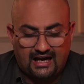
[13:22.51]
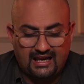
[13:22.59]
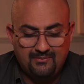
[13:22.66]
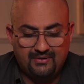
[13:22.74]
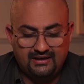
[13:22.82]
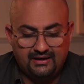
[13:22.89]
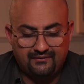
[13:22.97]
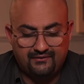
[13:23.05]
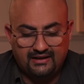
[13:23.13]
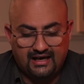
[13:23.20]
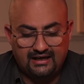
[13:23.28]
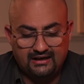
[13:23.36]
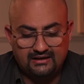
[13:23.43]
I believe
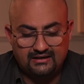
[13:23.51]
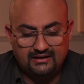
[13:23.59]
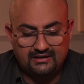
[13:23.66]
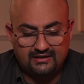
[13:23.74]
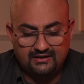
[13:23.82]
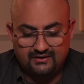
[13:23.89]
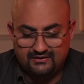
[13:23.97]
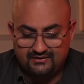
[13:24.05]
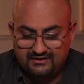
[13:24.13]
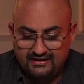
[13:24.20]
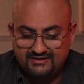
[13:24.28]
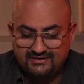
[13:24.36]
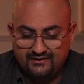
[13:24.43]
that
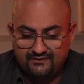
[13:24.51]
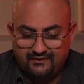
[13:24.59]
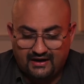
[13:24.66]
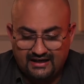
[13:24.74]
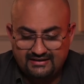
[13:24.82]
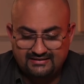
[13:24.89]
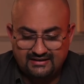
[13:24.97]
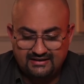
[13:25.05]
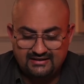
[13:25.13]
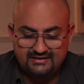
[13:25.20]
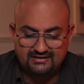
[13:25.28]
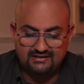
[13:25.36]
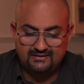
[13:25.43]
this device
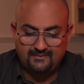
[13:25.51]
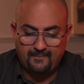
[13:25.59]
is